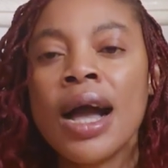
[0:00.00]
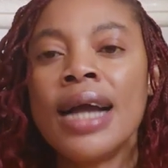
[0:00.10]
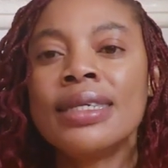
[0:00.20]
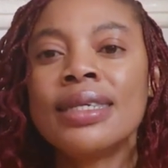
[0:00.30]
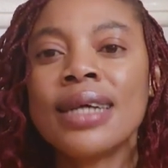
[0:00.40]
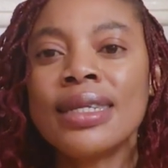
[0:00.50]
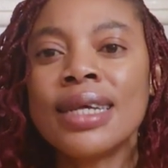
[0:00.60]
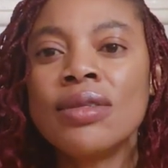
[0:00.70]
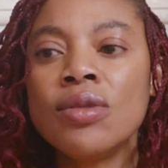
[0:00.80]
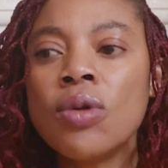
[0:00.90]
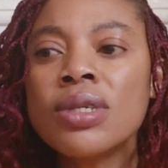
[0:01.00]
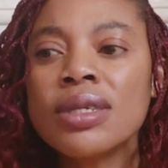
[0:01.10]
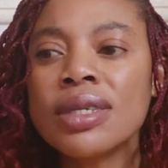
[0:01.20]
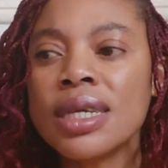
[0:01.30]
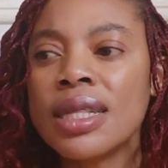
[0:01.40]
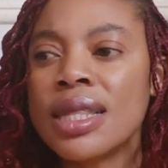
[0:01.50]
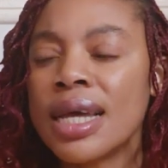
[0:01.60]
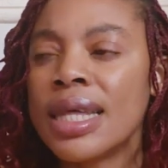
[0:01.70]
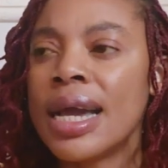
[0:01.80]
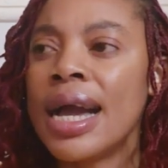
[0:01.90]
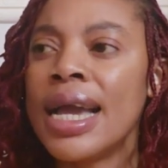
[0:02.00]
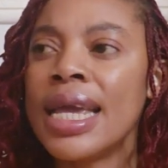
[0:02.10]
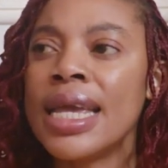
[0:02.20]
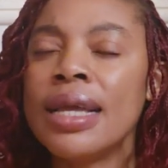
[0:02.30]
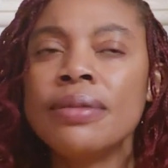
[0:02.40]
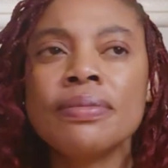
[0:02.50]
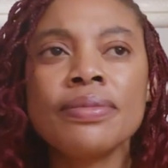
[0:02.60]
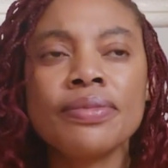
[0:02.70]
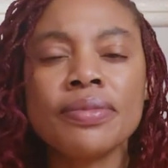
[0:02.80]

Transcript: I started noticing that I, you